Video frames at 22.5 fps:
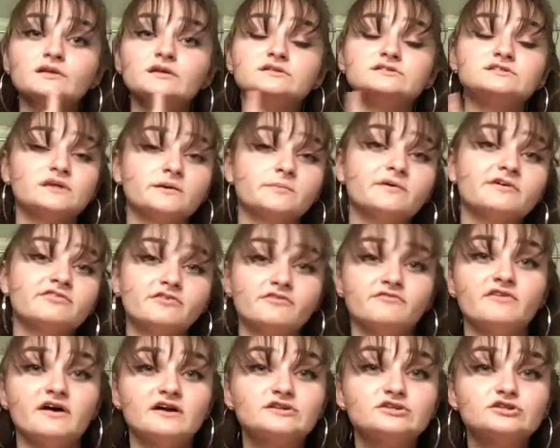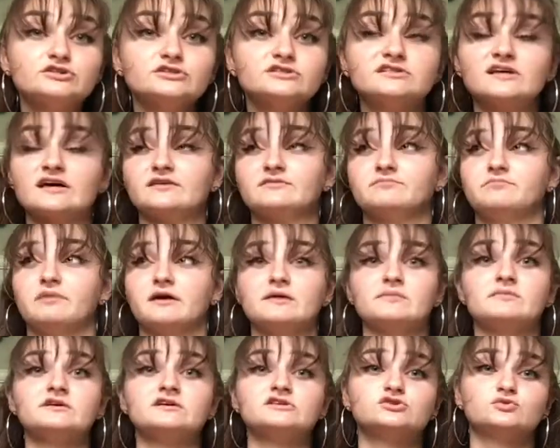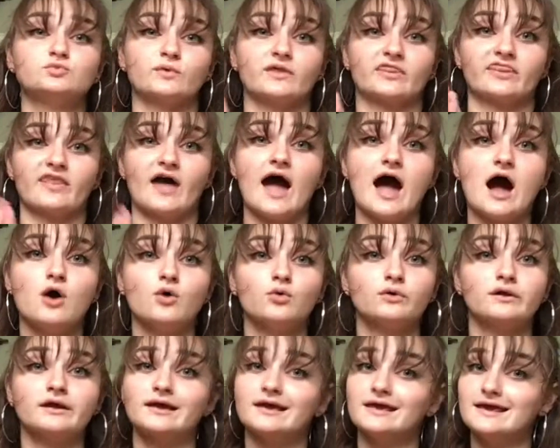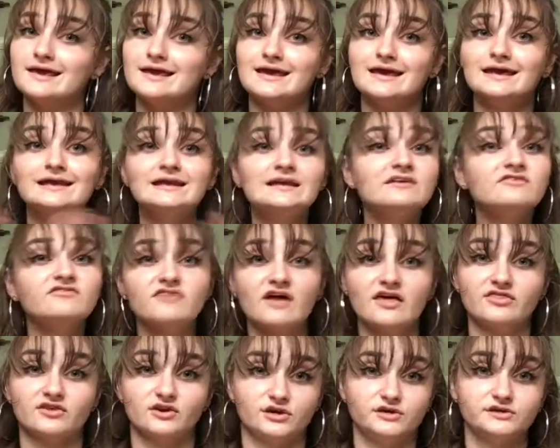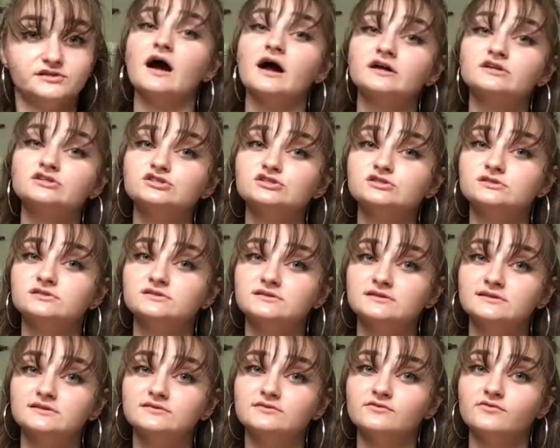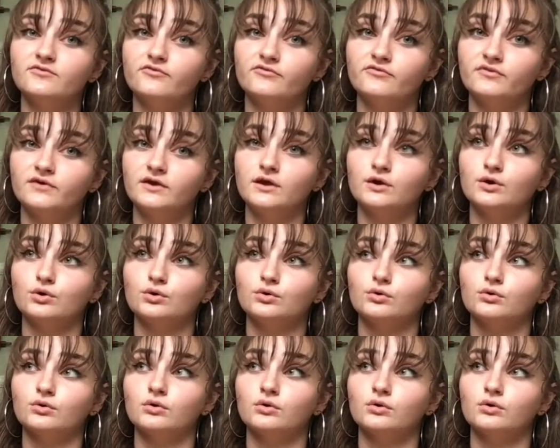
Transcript: Some of the vendors had babies without any feathers. I just didn't feel